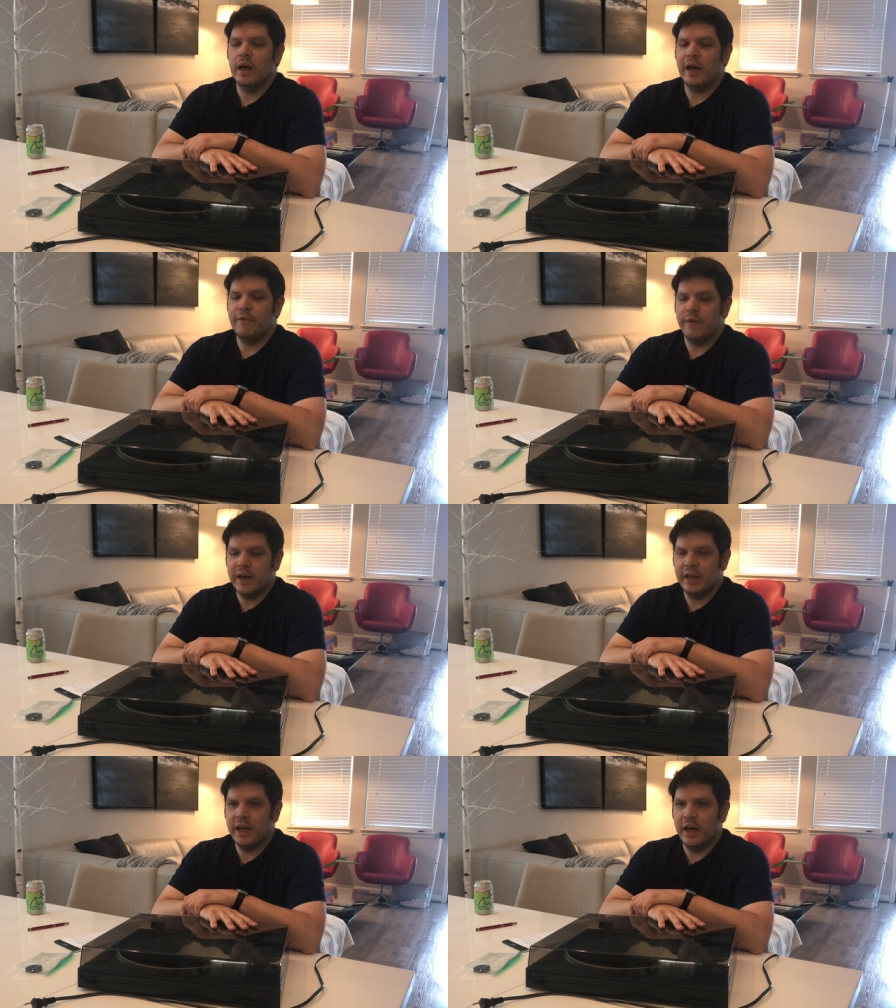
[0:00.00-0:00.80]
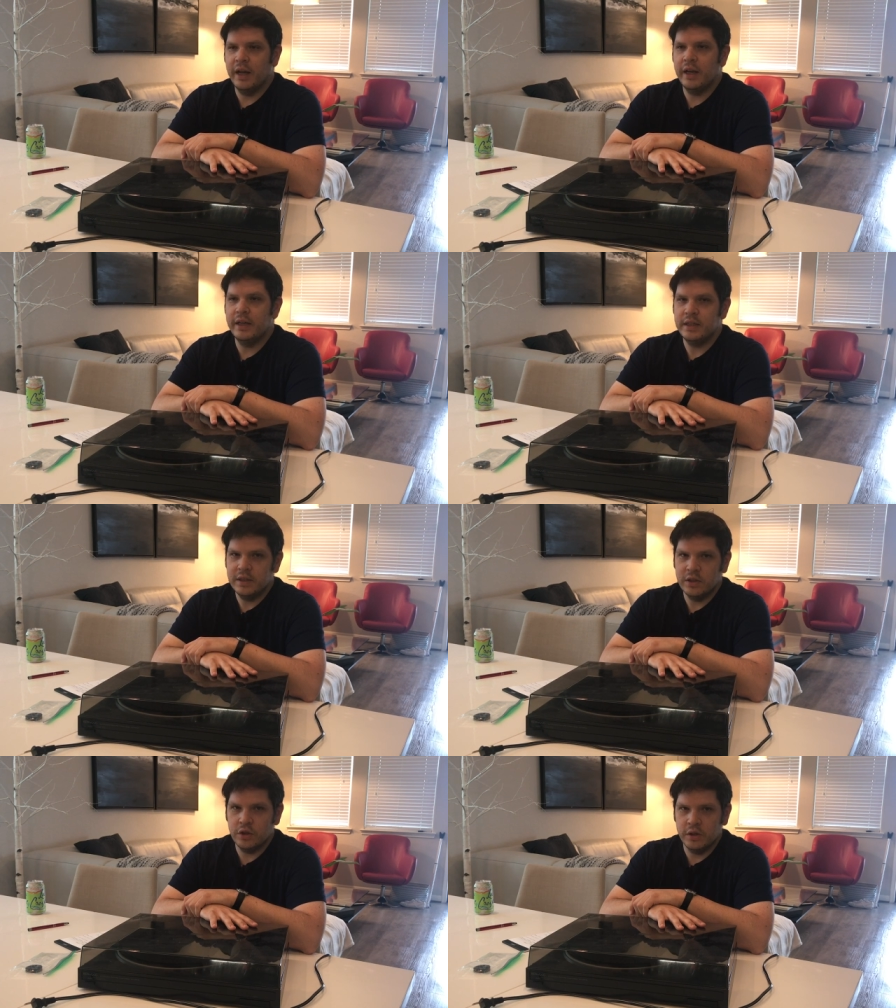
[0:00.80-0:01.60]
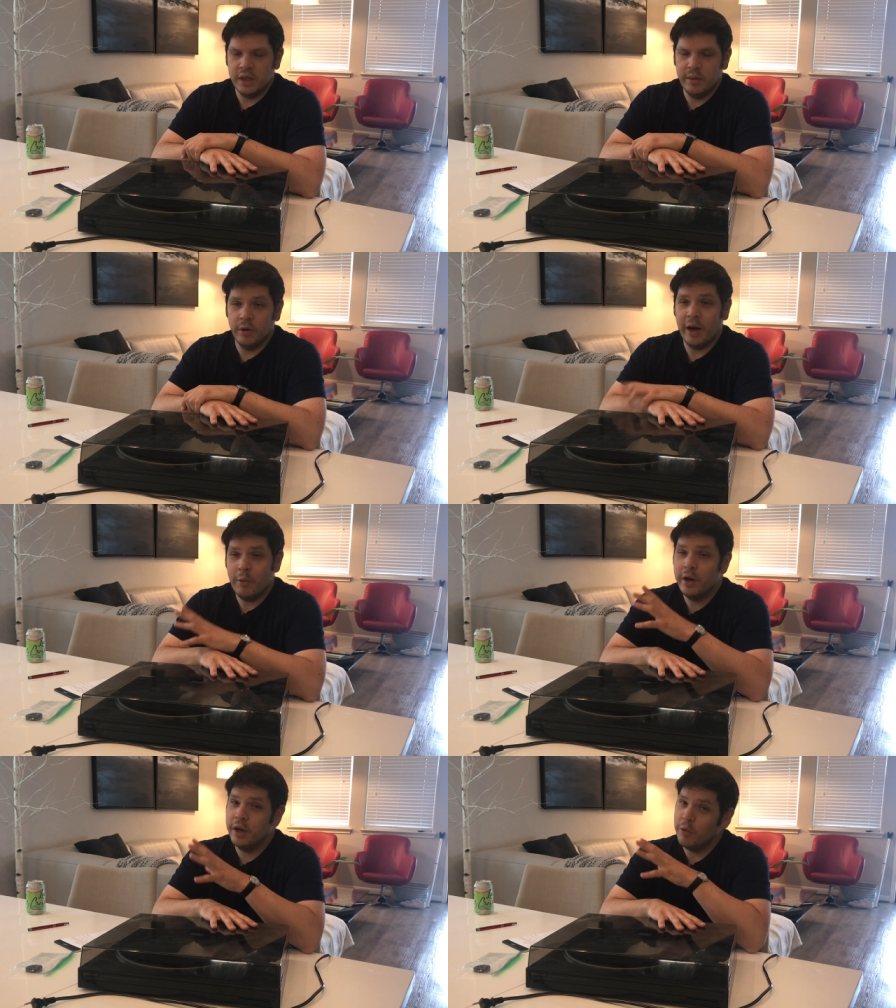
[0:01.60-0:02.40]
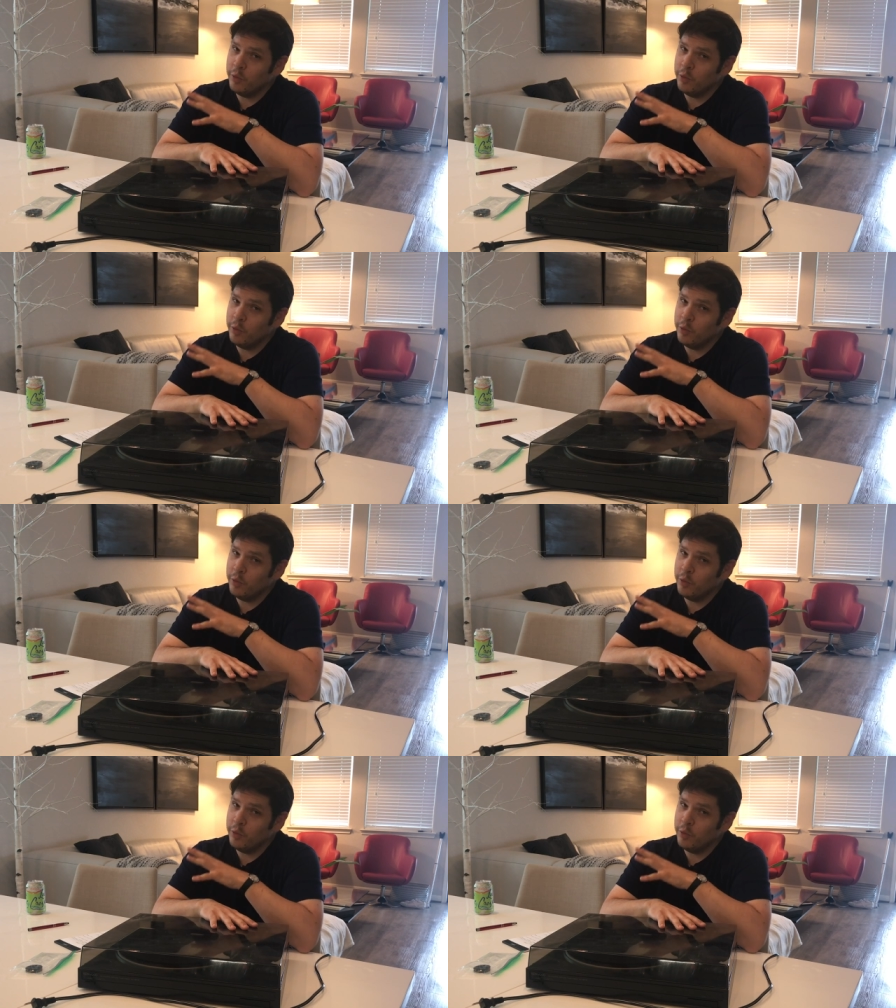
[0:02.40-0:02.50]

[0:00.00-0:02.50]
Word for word: I finally got a decent turntable. I wanted a